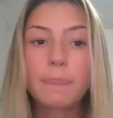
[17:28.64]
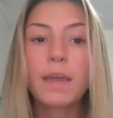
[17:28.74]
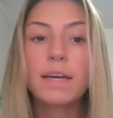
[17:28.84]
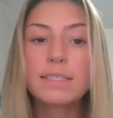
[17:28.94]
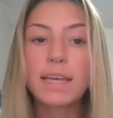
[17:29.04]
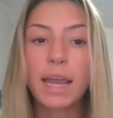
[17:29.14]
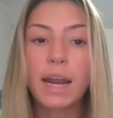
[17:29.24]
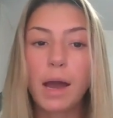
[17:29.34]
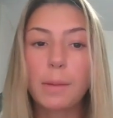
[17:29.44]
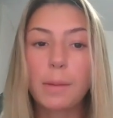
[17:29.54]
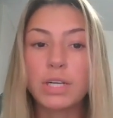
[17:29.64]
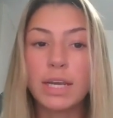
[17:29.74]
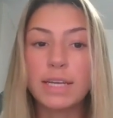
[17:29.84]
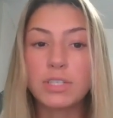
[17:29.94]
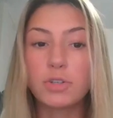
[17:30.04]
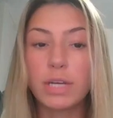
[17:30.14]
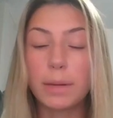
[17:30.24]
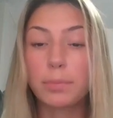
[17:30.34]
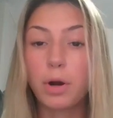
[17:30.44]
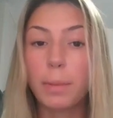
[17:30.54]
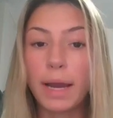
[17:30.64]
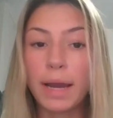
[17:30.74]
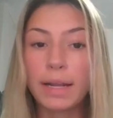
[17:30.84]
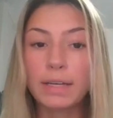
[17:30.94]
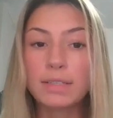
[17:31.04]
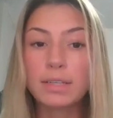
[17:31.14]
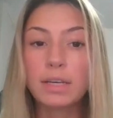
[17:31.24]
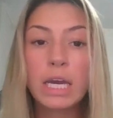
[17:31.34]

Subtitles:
A second option is to take probiotics.